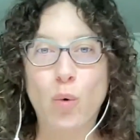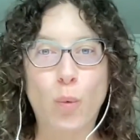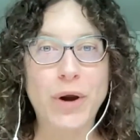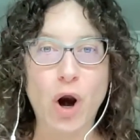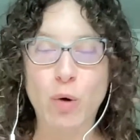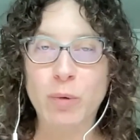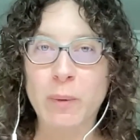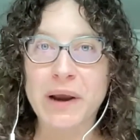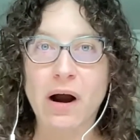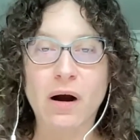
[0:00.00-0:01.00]
we are
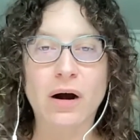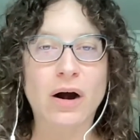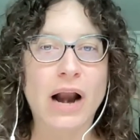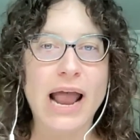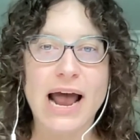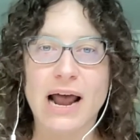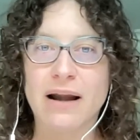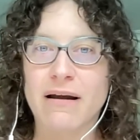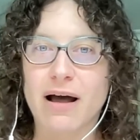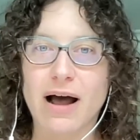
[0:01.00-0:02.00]
where we are,
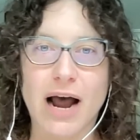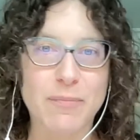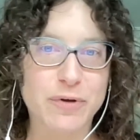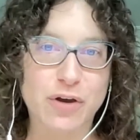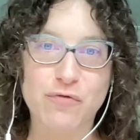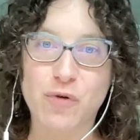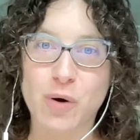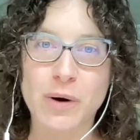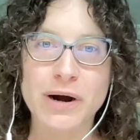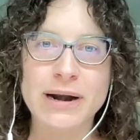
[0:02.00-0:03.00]
and I'm looking
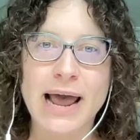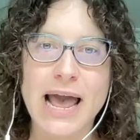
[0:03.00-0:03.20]
forward.